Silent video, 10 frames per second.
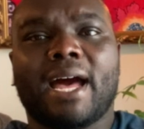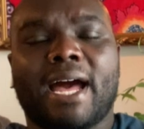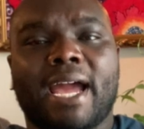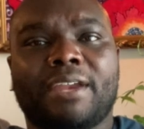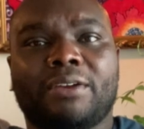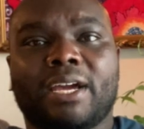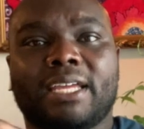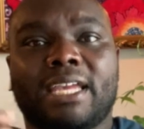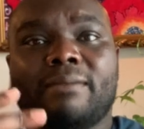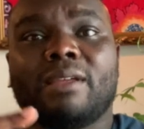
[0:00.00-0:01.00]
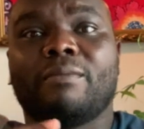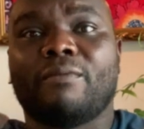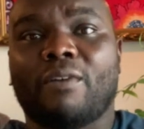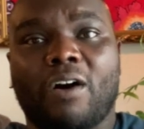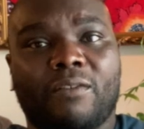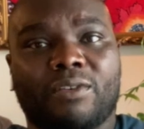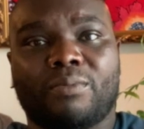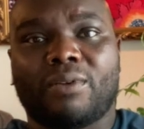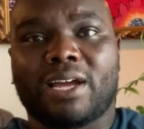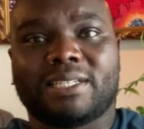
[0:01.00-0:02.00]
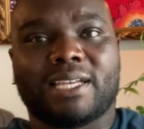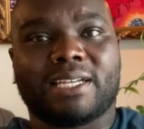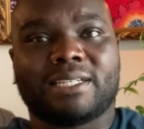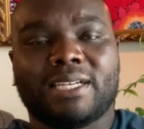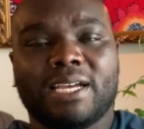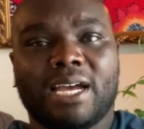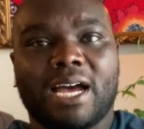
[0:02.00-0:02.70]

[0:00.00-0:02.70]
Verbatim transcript: uh, and you're going to keep them involved in the process.